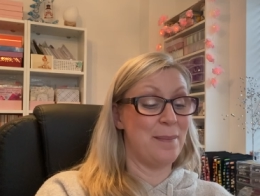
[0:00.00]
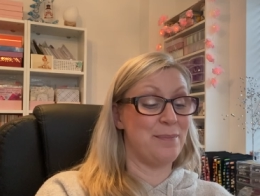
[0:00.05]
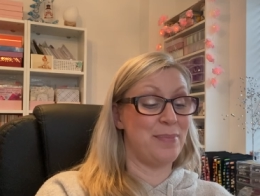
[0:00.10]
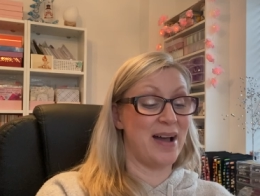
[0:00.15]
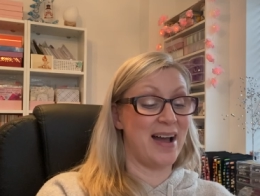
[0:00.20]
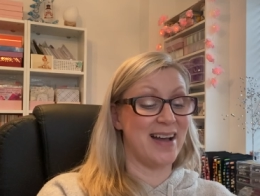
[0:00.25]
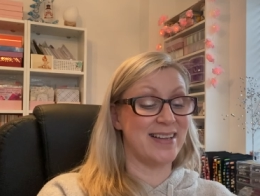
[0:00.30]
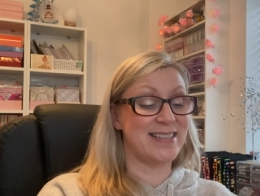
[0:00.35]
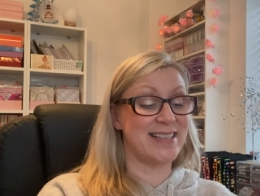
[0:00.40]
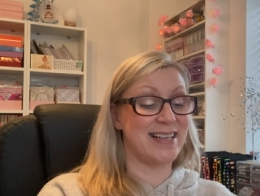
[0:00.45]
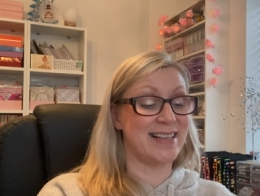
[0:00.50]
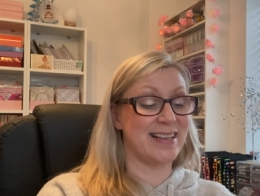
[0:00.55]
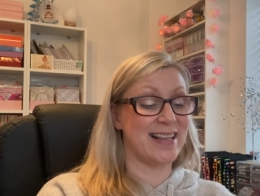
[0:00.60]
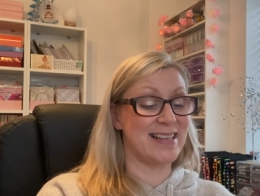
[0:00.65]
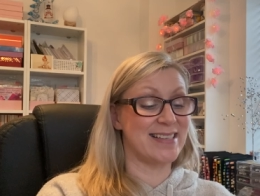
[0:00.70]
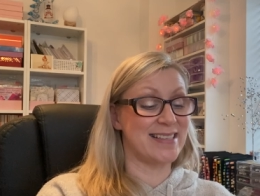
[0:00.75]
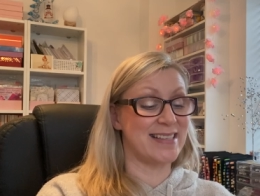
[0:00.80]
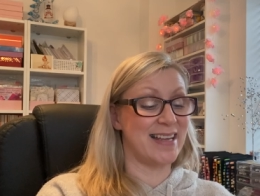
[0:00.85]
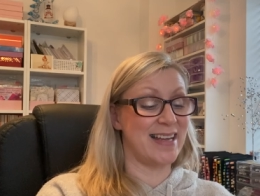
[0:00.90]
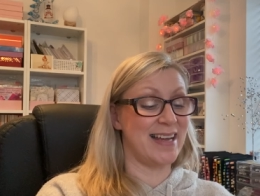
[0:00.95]
party
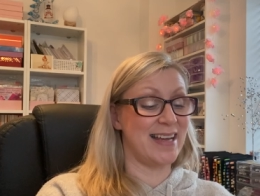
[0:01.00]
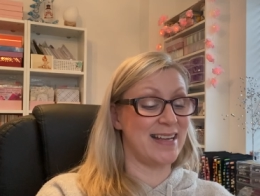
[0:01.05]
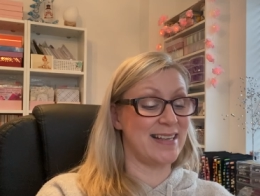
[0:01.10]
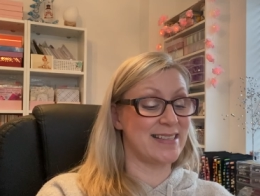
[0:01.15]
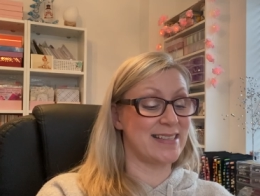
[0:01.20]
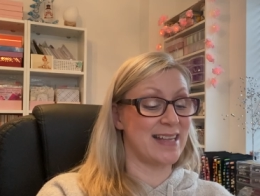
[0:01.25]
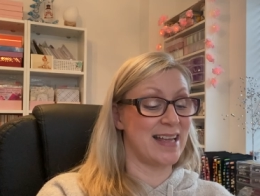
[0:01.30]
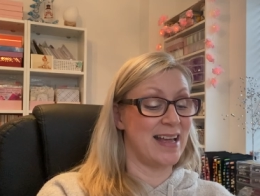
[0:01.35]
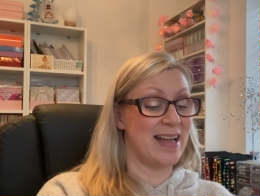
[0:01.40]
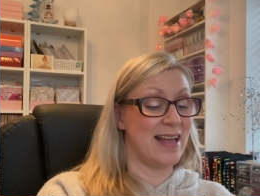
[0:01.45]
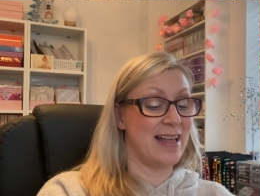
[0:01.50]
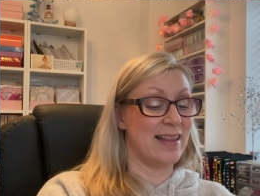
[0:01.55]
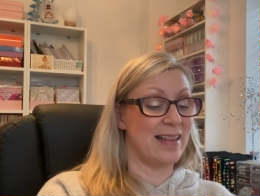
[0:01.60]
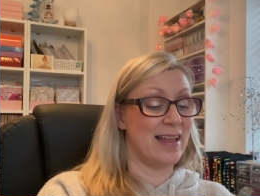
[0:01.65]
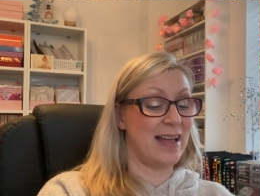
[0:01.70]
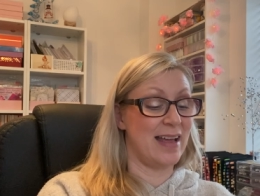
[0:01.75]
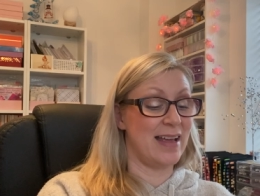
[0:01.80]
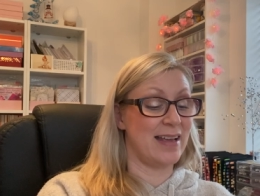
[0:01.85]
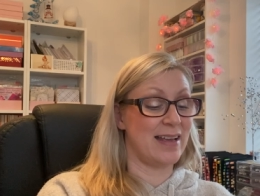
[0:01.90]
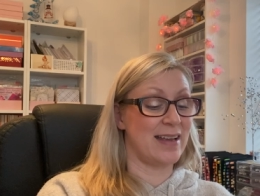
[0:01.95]
classics,
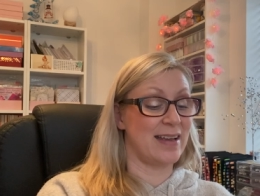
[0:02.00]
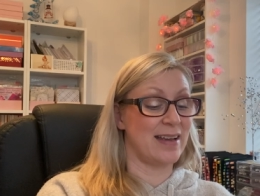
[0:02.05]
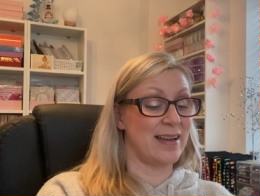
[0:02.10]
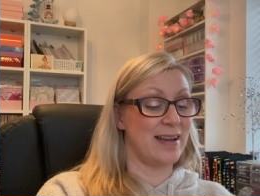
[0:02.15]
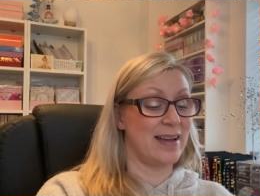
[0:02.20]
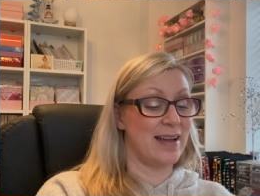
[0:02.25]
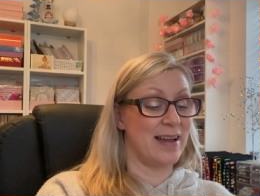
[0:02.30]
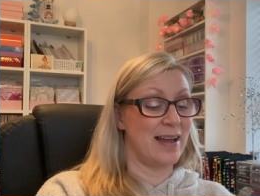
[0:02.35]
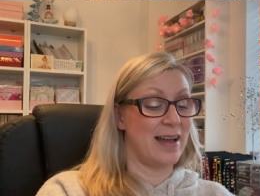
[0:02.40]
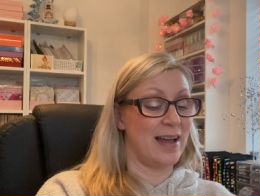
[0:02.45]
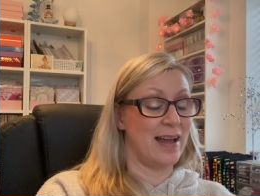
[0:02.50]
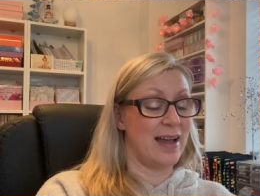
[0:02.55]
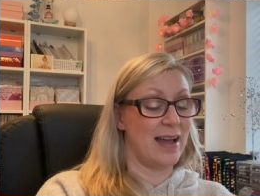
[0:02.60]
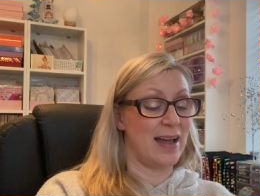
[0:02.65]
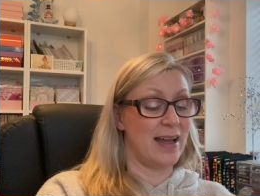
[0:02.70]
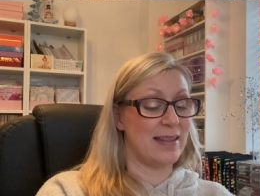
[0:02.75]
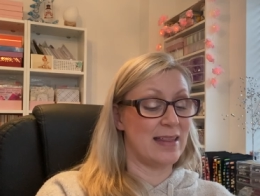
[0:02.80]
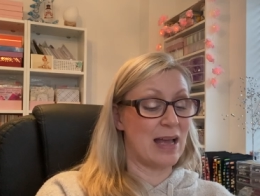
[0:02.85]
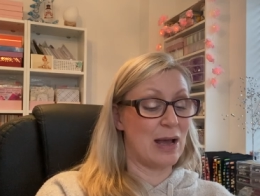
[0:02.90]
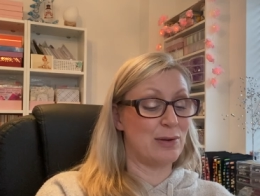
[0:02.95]
like
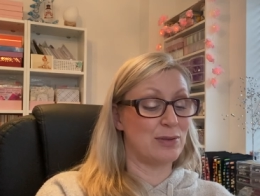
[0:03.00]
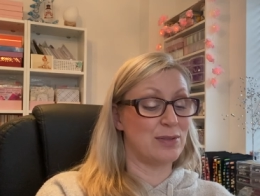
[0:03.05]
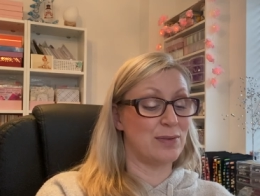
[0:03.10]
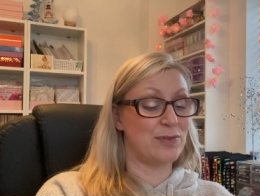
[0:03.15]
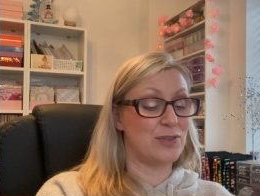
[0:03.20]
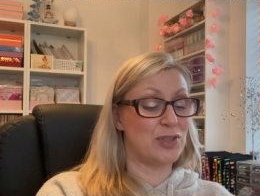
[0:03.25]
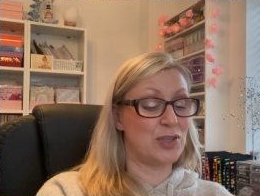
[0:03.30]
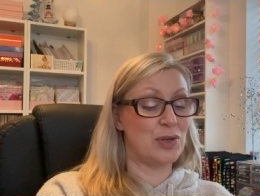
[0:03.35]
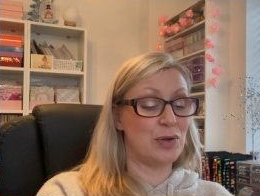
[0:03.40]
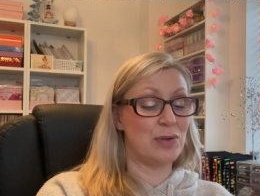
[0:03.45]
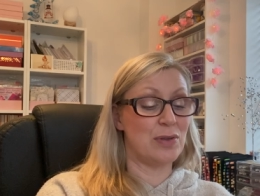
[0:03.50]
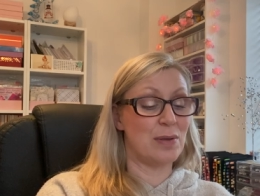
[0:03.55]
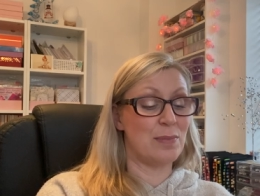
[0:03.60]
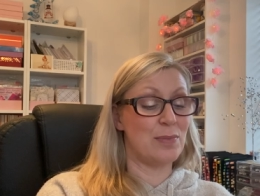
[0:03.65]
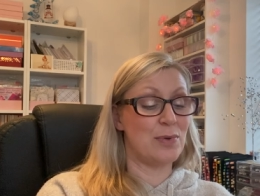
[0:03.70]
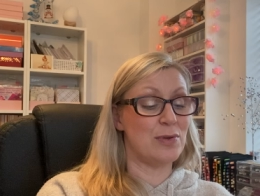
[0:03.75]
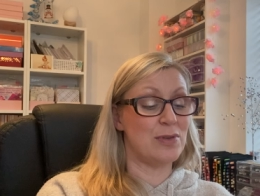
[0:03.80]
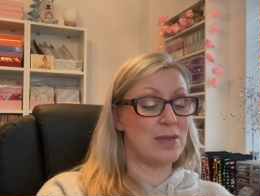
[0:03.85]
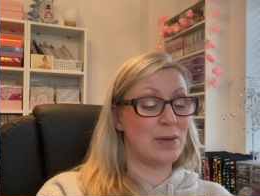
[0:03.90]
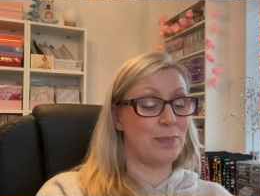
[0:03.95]
an out of tune
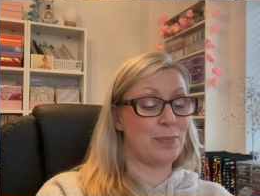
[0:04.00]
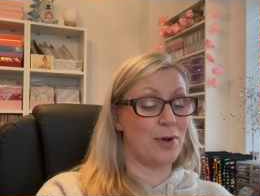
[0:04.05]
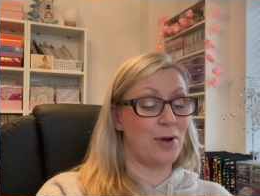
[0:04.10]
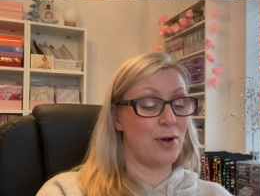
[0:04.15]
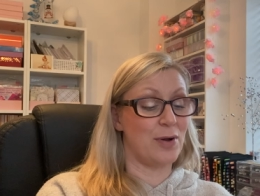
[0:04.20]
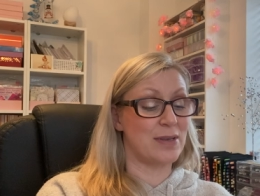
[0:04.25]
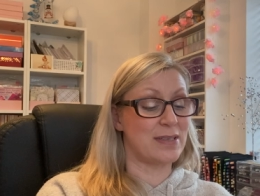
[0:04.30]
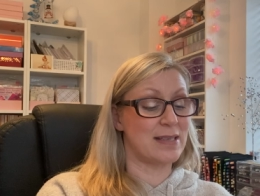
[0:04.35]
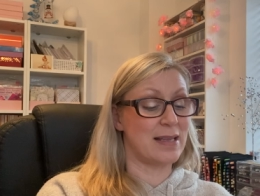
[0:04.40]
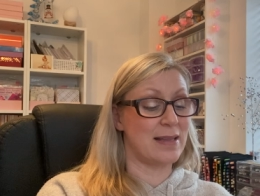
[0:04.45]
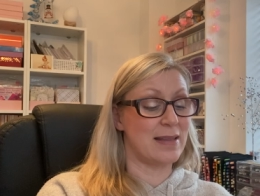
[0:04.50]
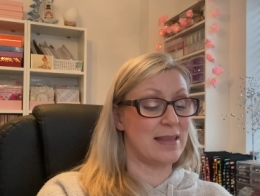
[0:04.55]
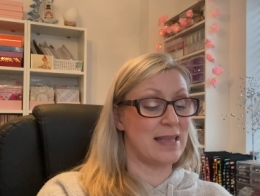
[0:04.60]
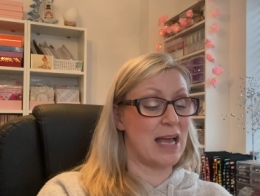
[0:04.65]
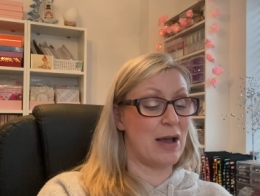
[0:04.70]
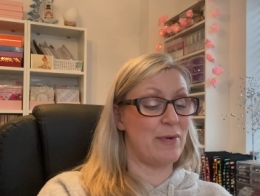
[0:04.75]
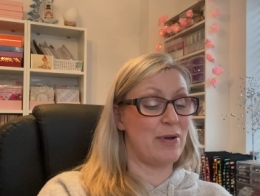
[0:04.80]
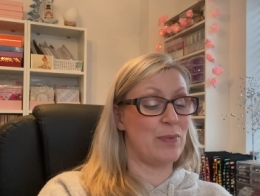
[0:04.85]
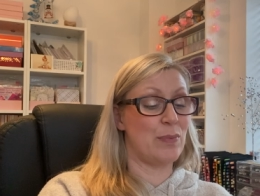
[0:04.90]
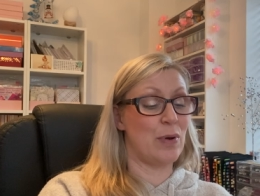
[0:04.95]
music box.
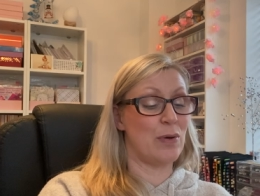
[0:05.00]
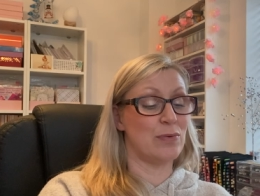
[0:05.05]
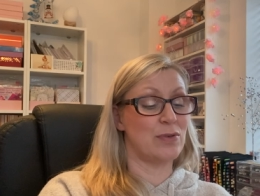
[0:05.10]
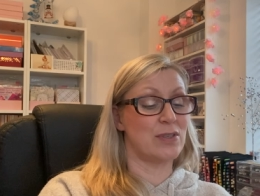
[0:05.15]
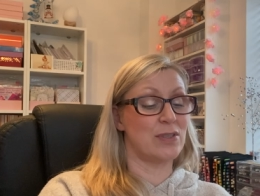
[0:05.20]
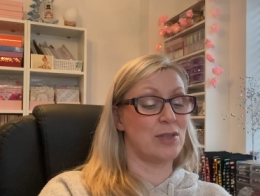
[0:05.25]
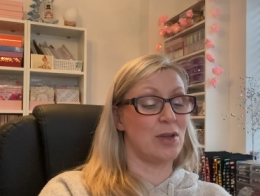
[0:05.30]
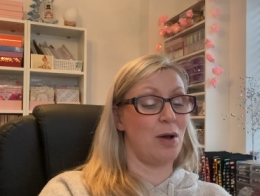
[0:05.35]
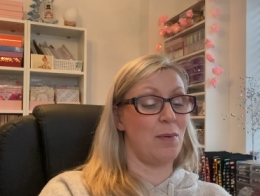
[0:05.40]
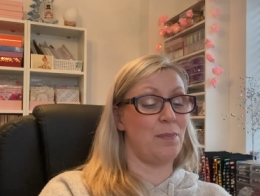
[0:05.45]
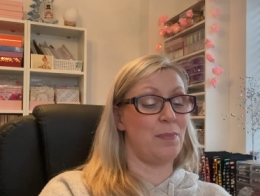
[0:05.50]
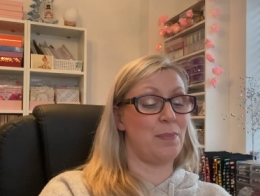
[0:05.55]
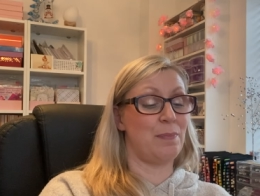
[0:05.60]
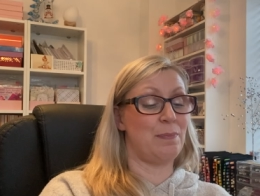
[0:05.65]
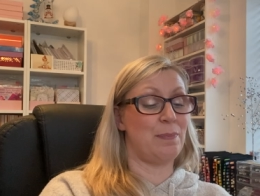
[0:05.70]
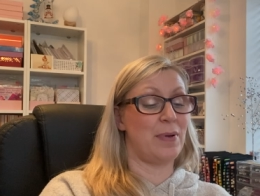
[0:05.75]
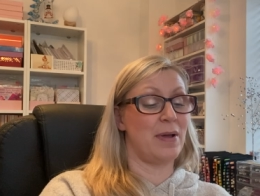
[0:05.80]
Now it won't stop.